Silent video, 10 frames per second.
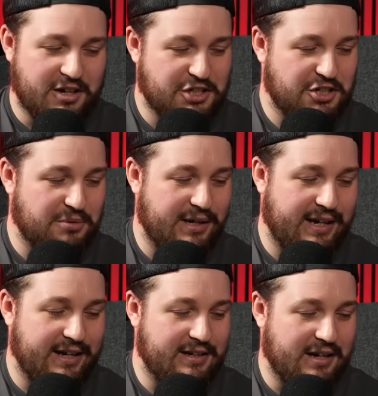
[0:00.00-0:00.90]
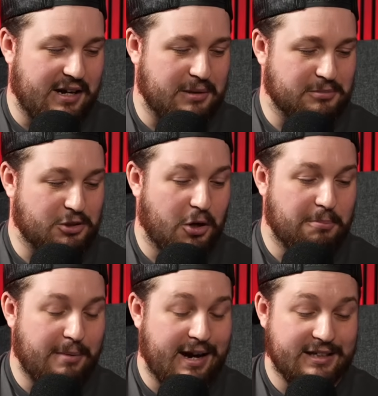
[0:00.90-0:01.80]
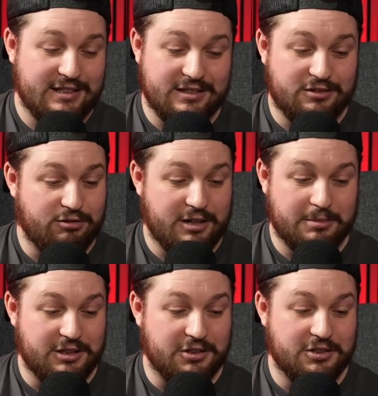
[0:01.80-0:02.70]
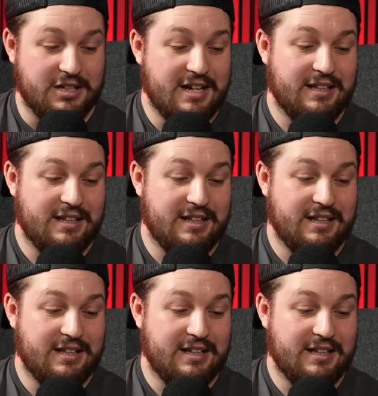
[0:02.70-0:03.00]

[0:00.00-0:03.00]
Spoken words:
shooting. Combat is incredibly good.